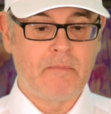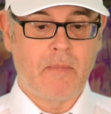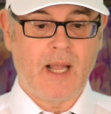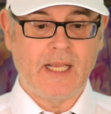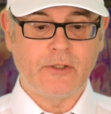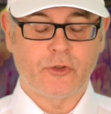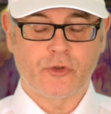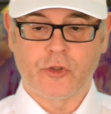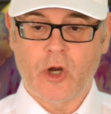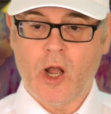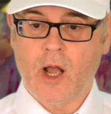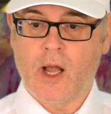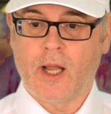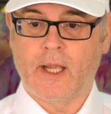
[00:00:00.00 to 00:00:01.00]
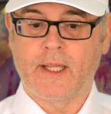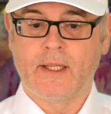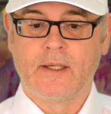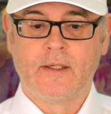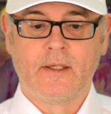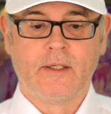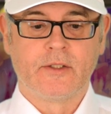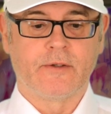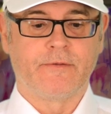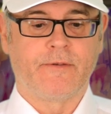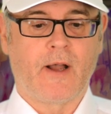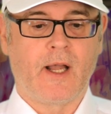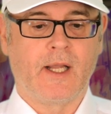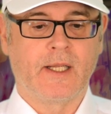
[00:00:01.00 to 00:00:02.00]
might try to
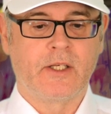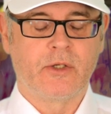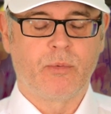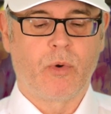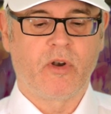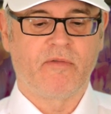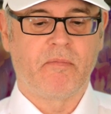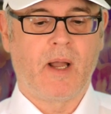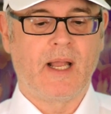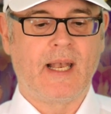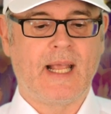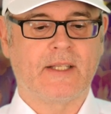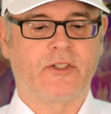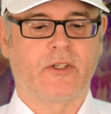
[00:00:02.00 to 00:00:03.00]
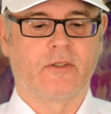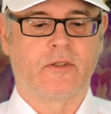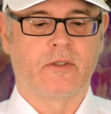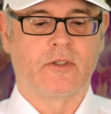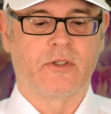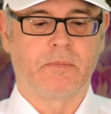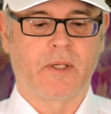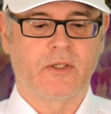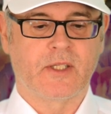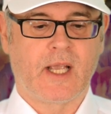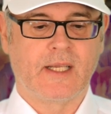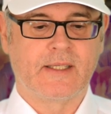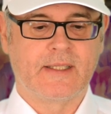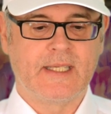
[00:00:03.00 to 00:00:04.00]
find one of my lessons, because
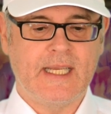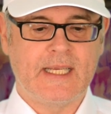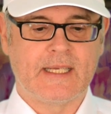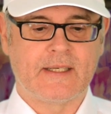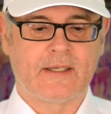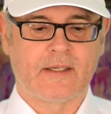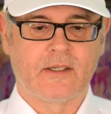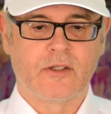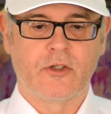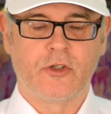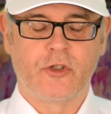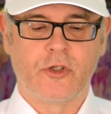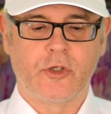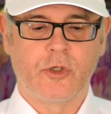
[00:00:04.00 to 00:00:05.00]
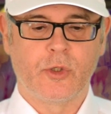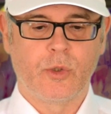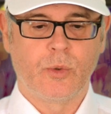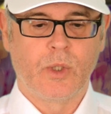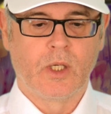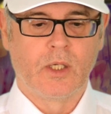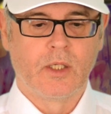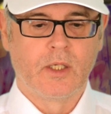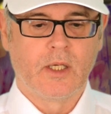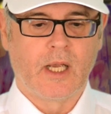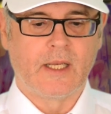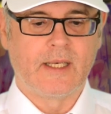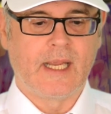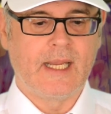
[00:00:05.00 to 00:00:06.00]
I did do
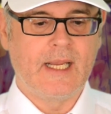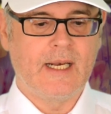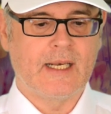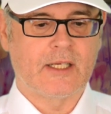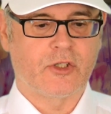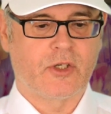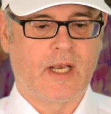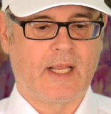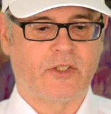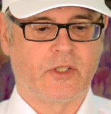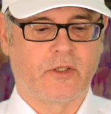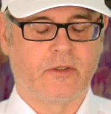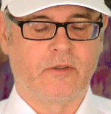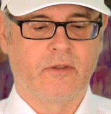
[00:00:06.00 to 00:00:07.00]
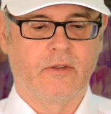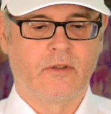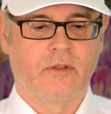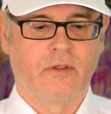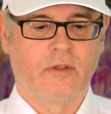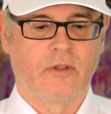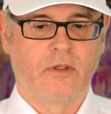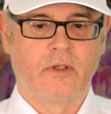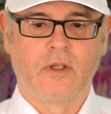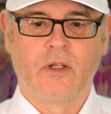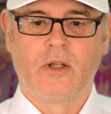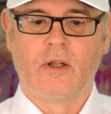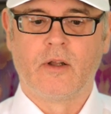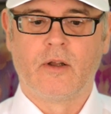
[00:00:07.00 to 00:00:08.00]
an English lesson
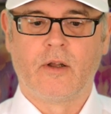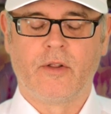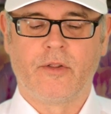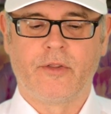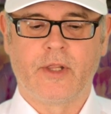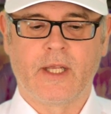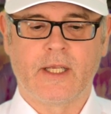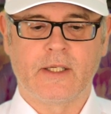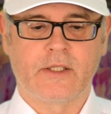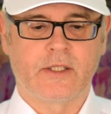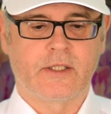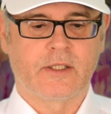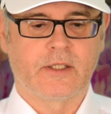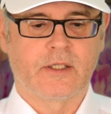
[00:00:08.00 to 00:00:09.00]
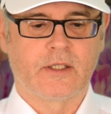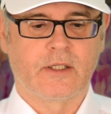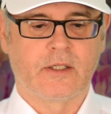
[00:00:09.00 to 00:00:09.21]
that